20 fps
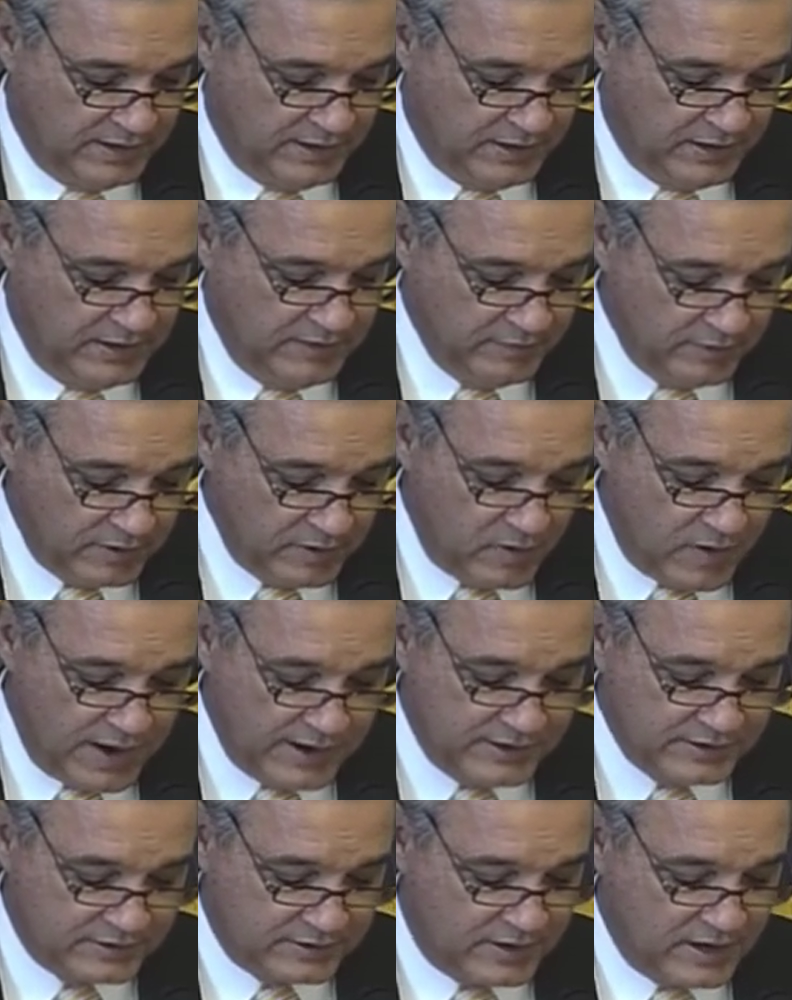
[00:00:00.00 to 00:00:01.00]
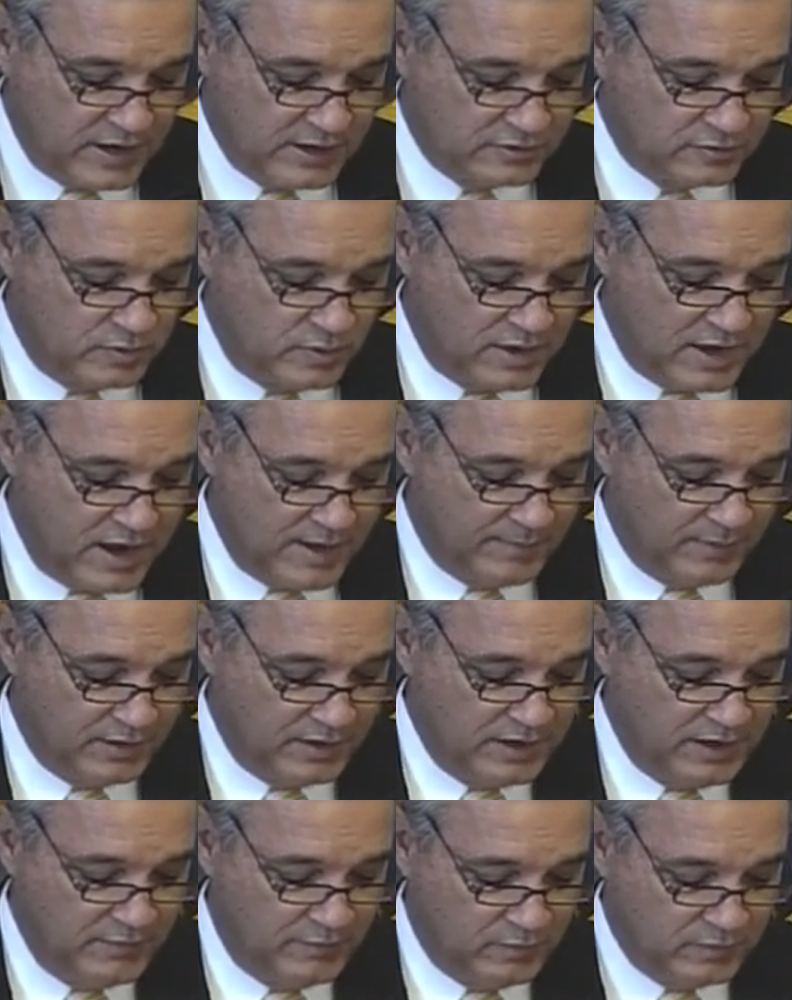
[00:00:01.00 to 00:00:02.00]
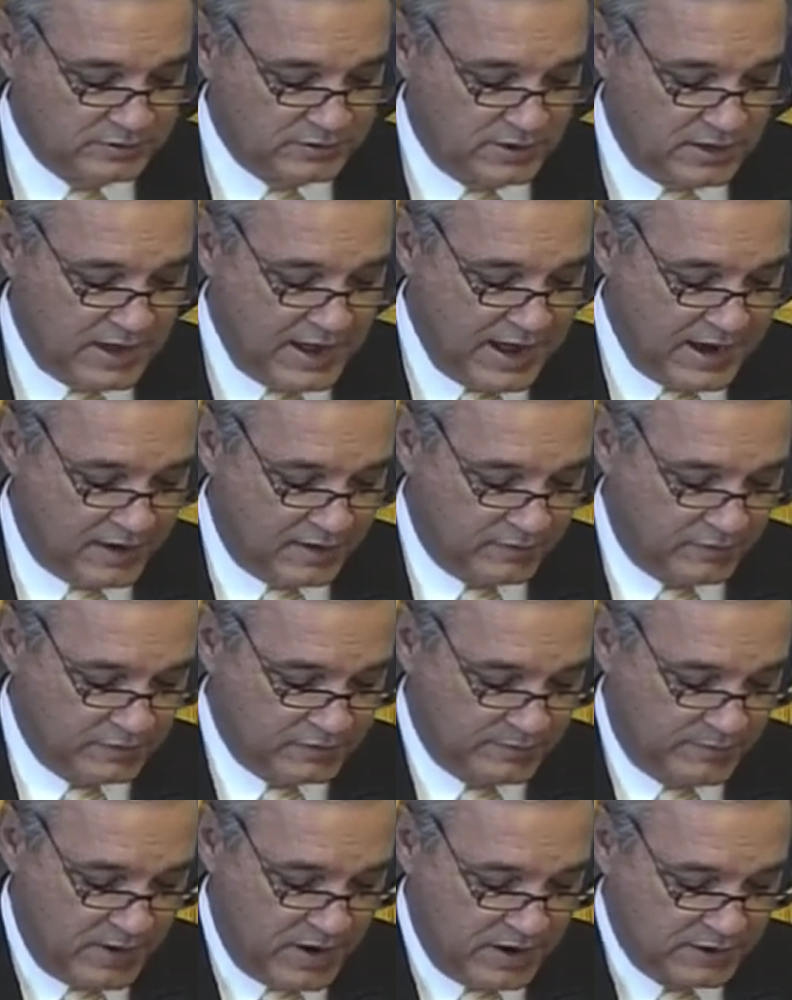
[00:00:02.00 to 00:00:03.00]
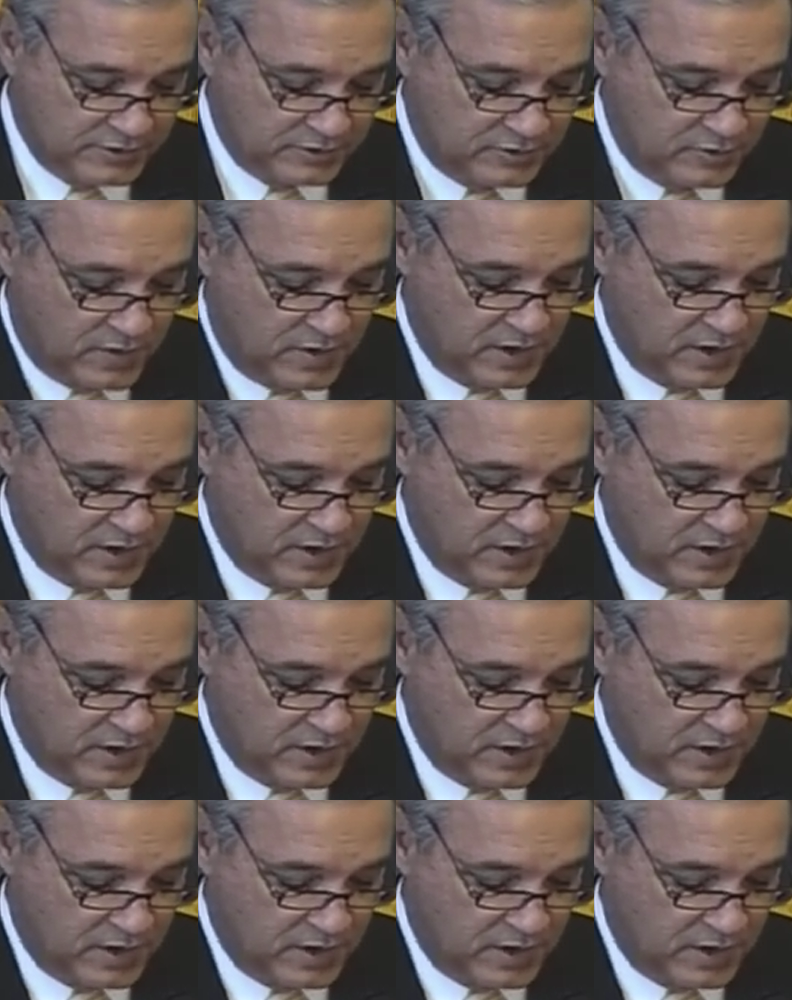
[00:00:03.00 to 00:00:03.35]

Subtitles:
Even though I discussed what I believe was a lack of response to